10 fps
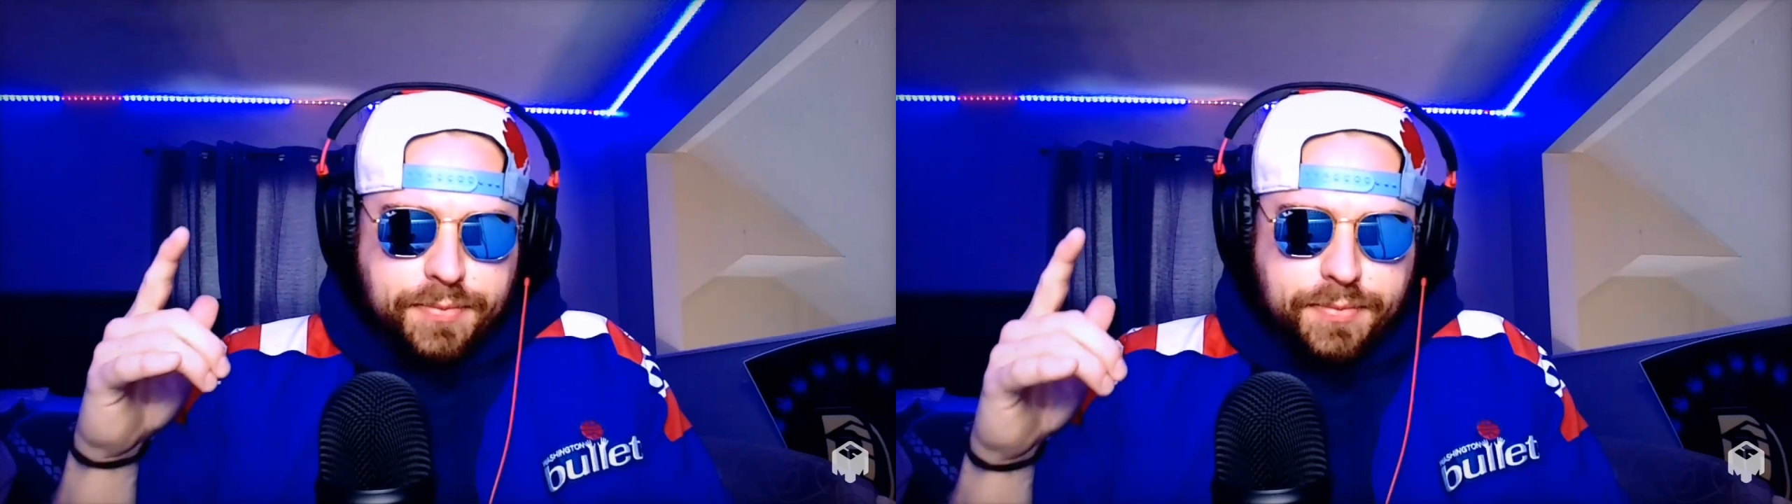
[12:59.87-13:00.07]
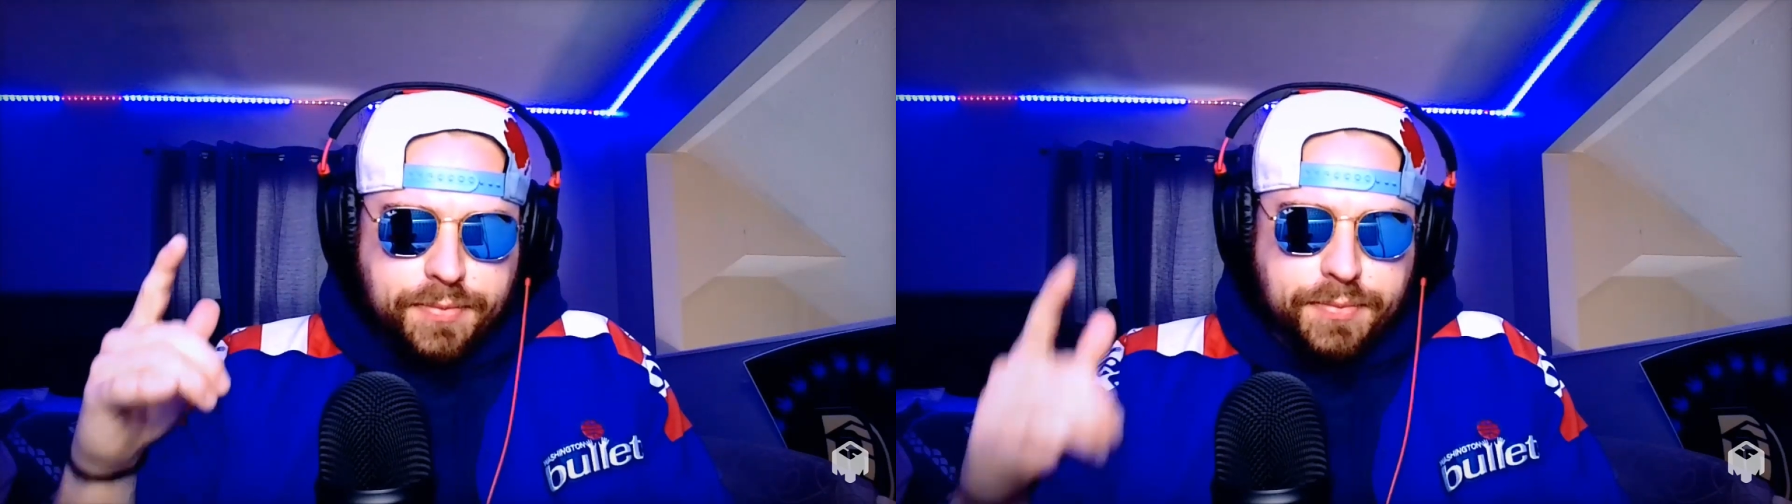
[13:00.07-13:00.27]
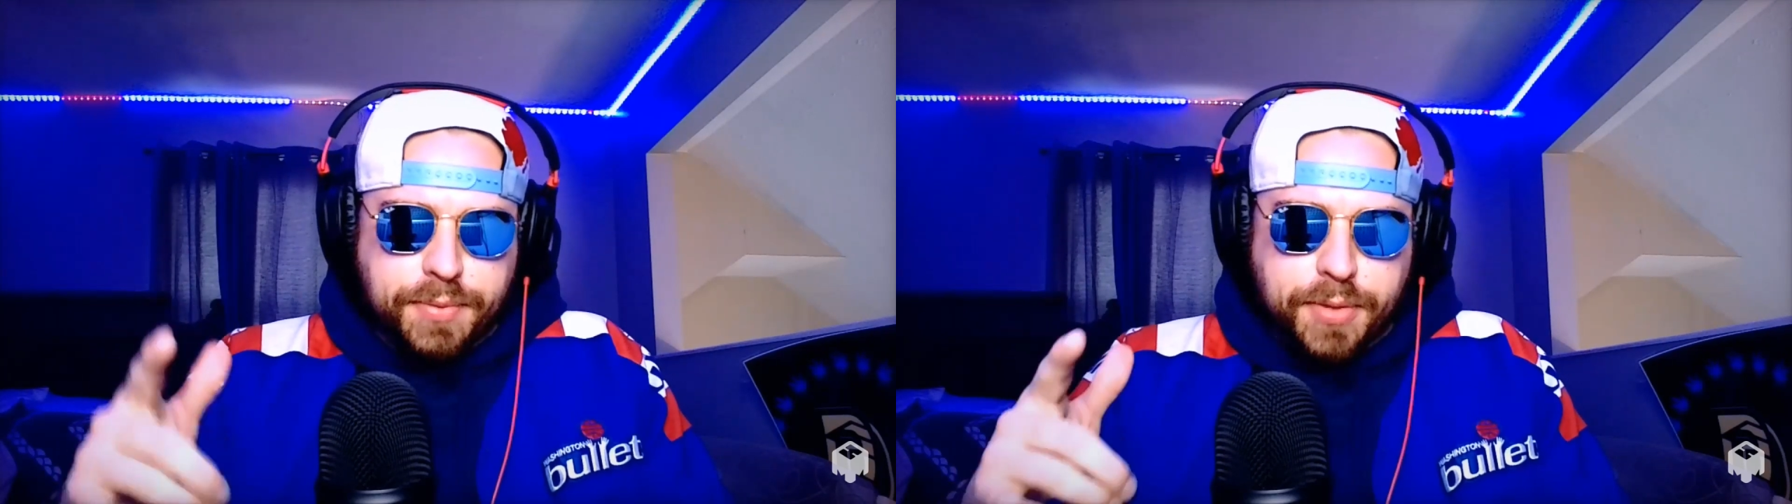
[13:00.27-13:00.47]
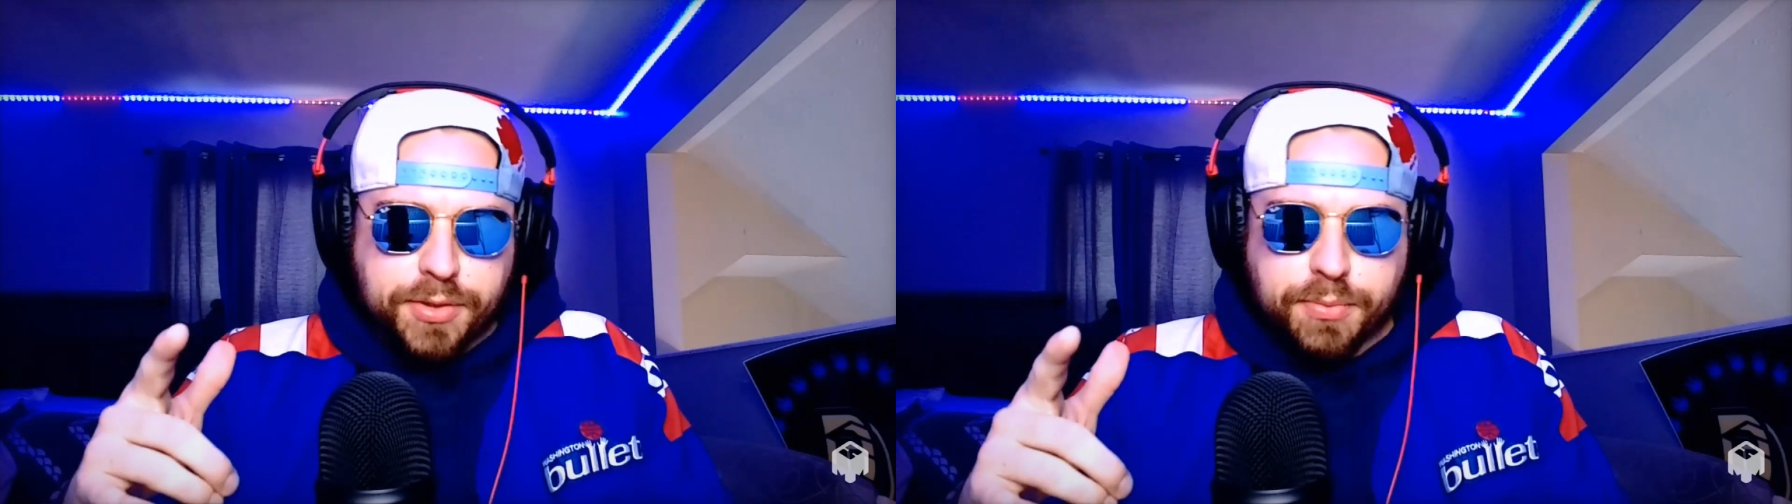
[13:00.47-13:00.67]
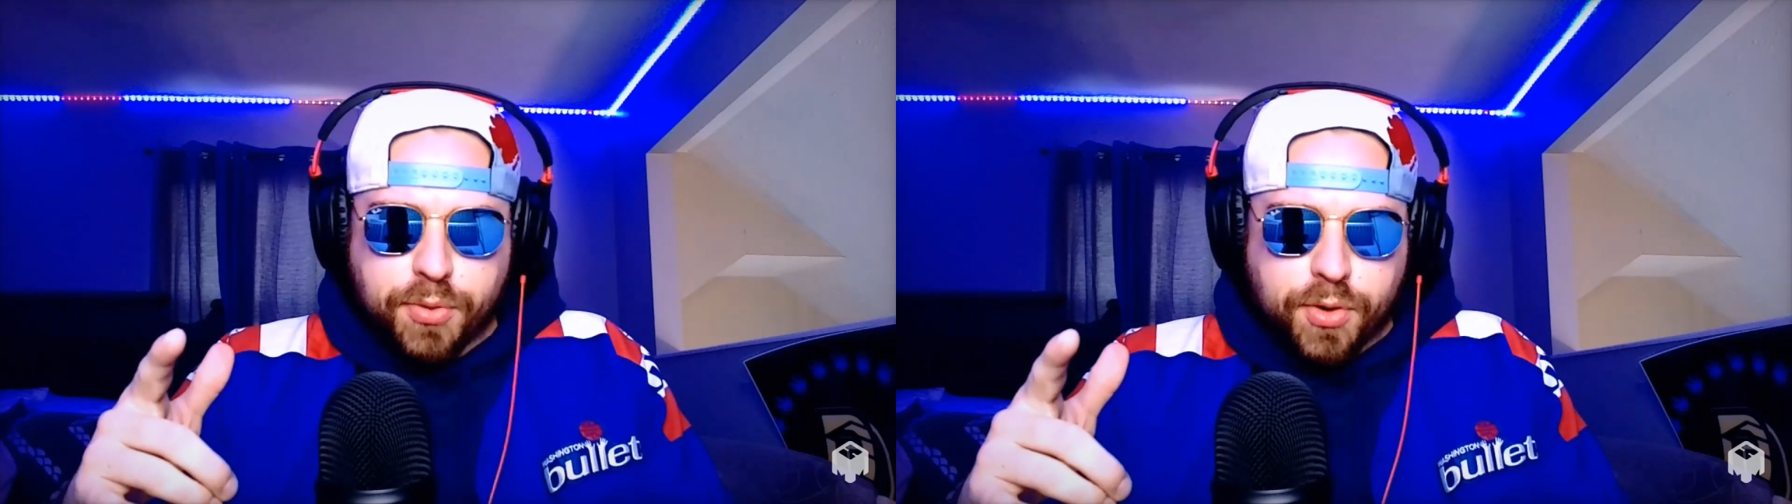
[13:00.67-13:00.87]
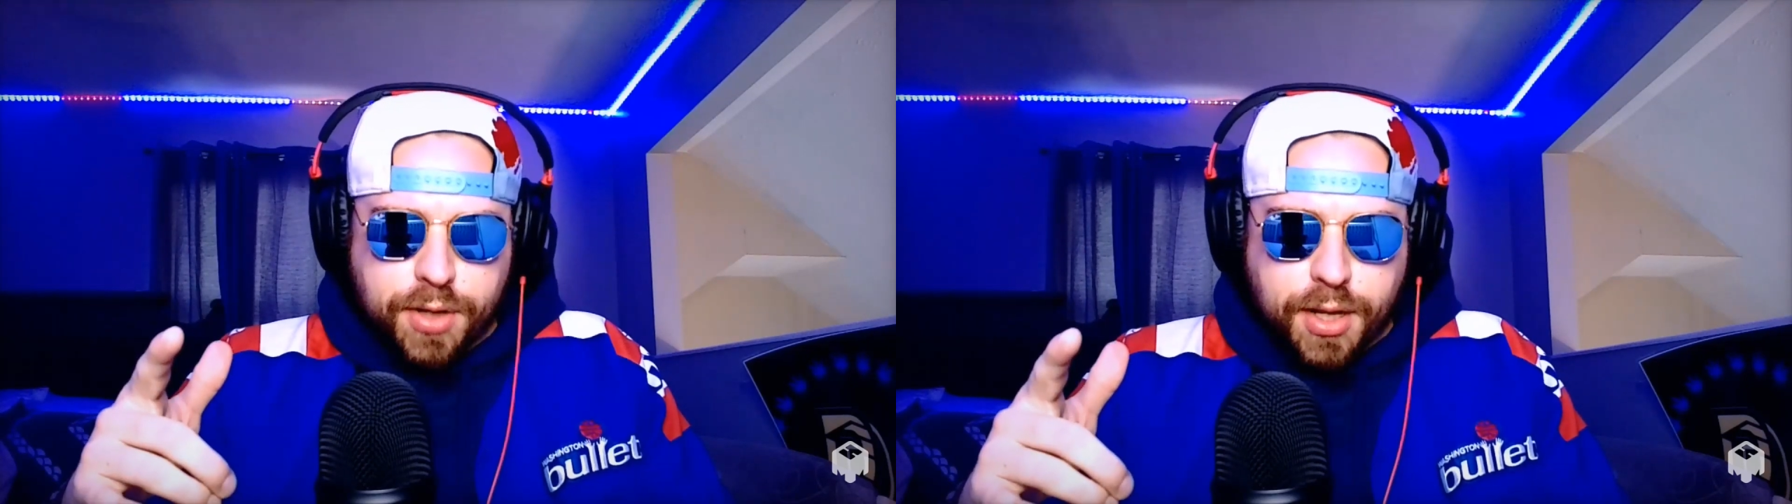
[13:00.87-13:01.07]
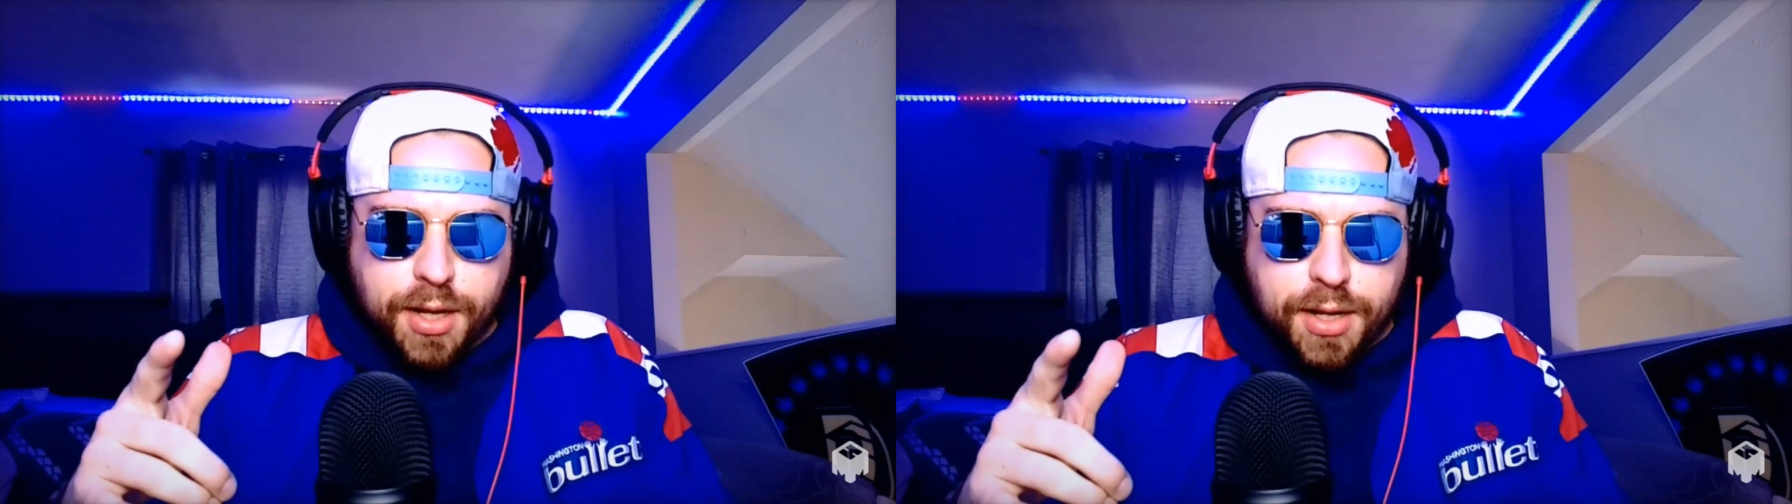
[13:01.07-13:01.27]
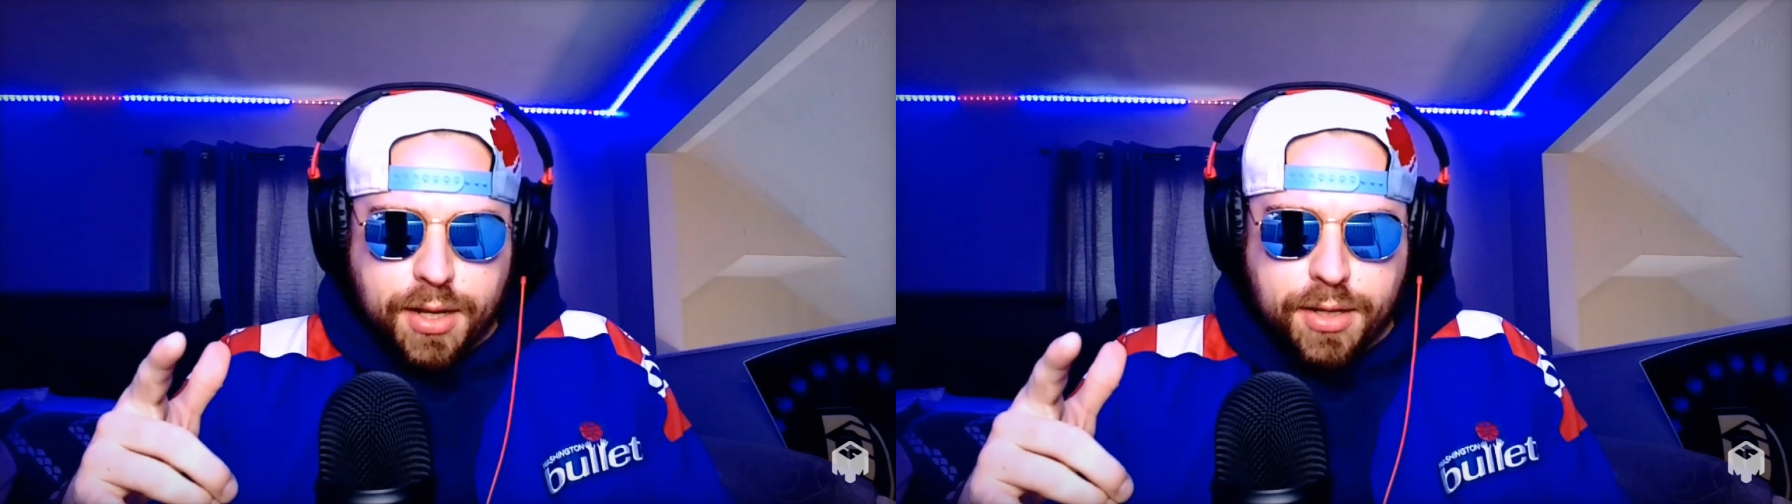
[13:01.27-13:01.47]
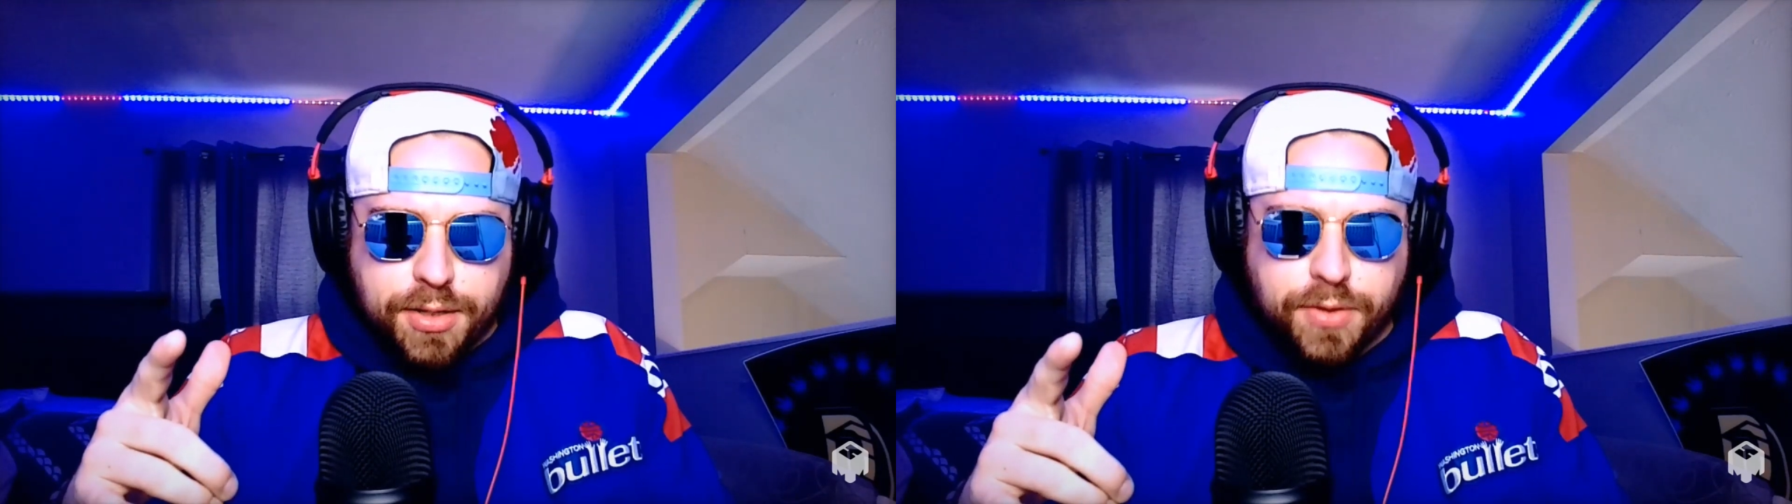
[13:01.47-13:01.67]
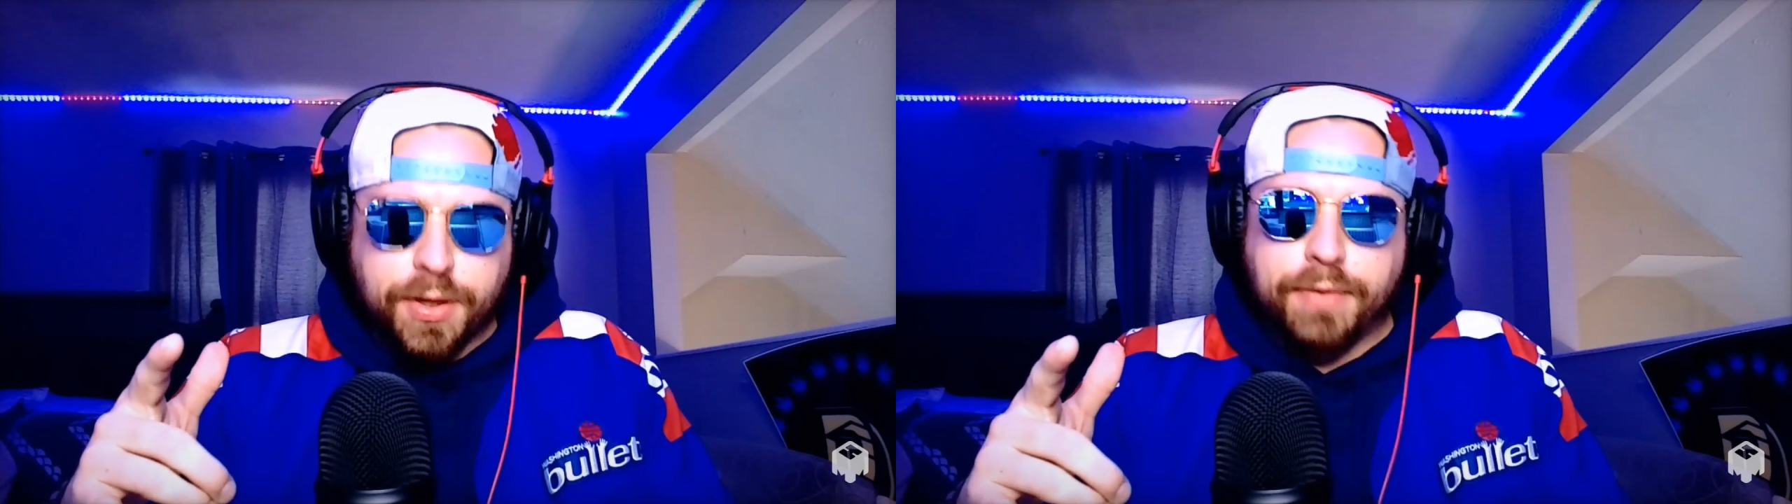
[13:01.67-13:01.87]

But most importantly, do not